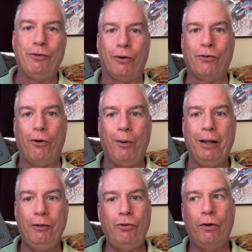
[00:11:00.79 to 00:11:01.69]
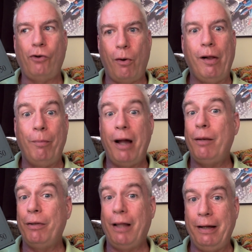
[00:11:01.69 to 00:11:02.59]
George Orwell. And George Orwell might
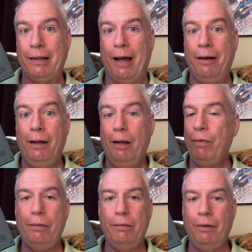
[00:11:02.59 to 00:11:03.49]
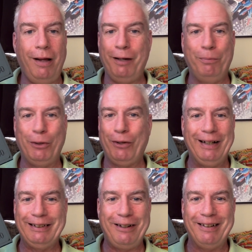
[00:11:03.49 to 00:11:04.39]
have been like that. But a lot of book
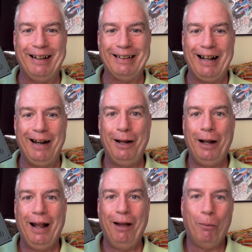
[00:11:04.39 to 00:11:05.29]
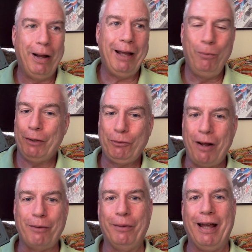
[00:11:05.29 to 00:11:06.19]
critics aren't like that. And what's
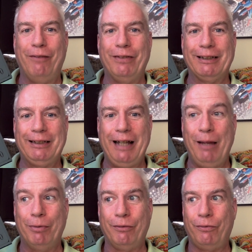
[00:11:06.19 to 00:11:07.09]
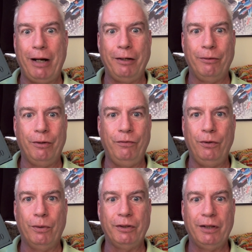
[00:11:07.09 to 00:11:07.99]
wrong with having a stable of regular
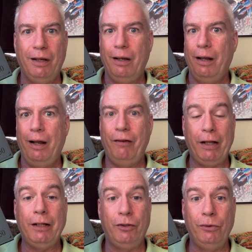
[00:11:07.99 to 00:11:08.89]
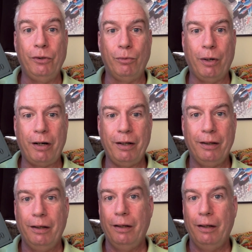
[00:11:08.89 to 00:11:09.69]
reviewers? If they can do good work,